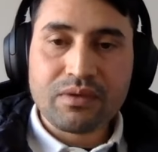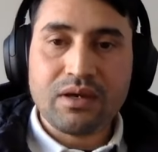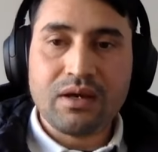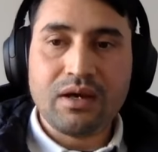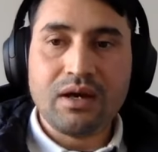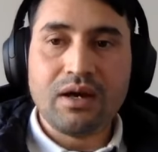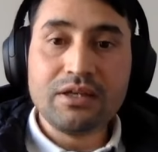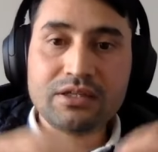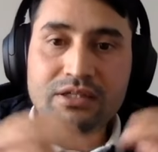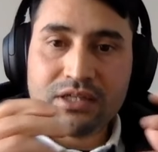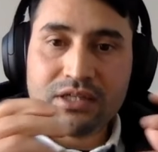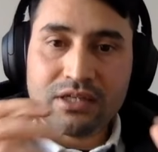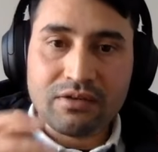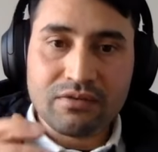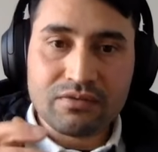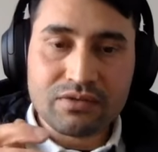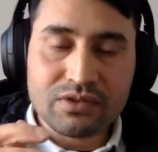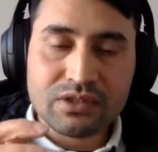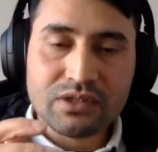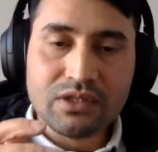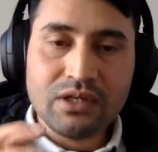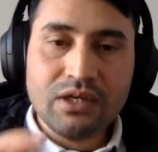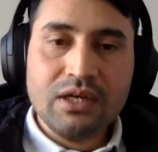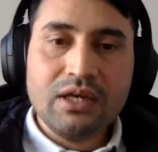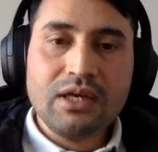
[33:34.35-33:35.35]

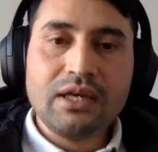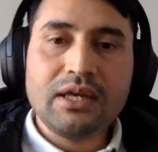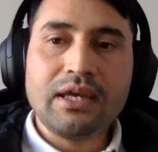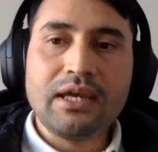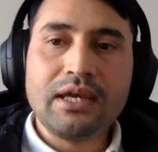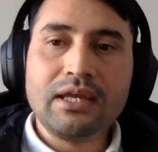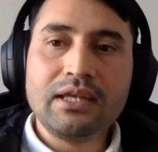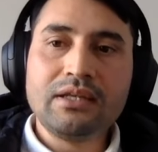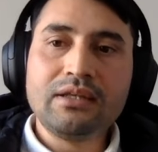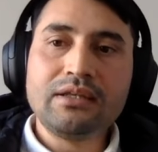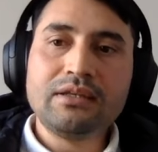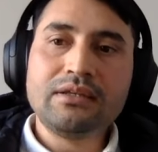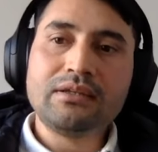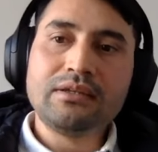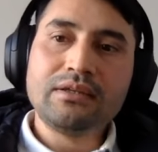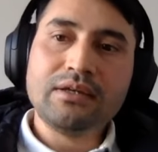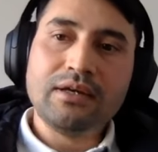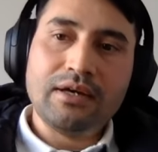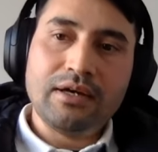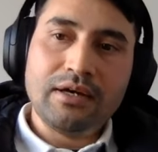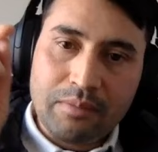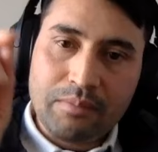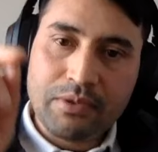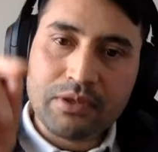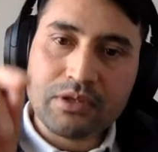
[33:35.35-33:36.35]
initiatives in
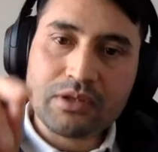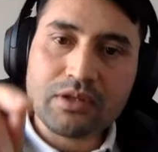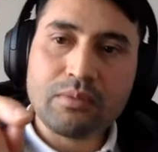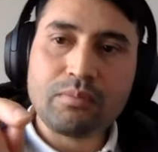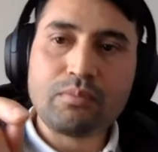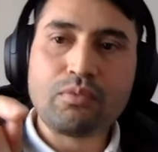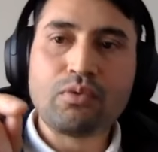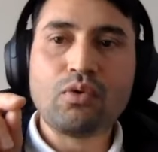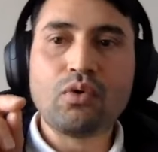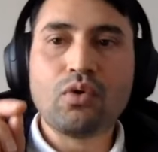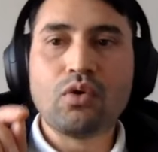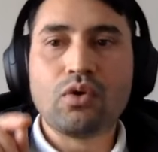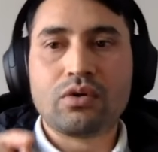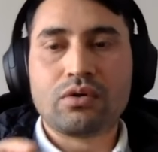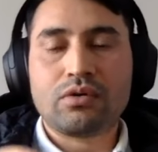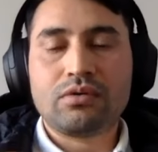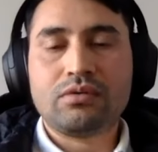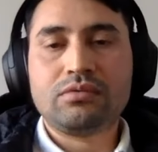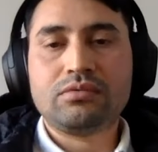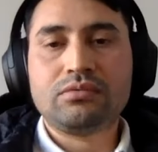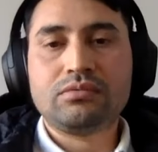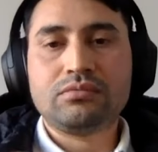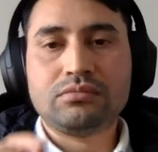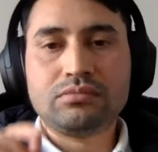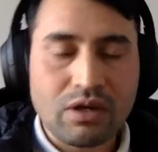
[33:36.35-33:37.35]
helping the poor
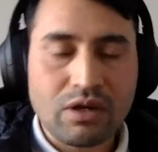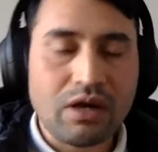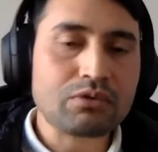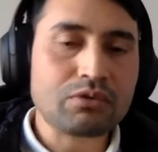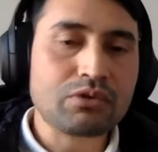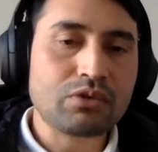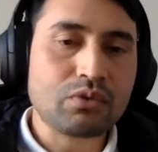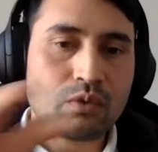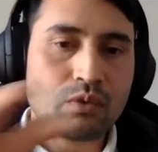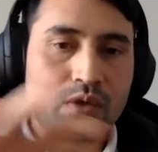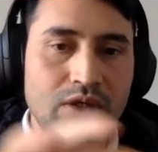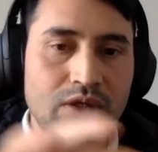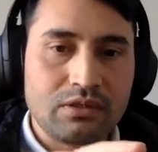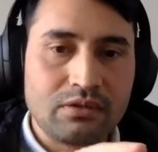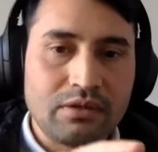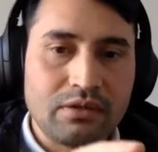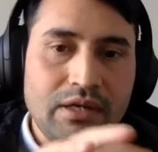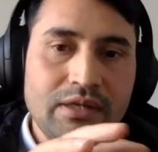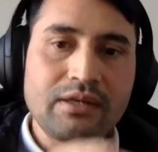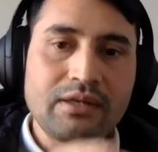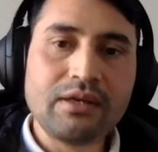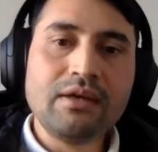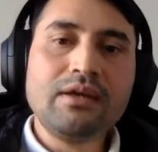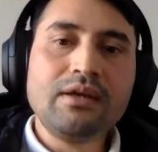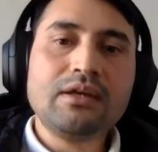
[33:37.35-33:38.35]
throughout the world,
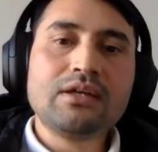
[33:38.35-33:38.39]
right?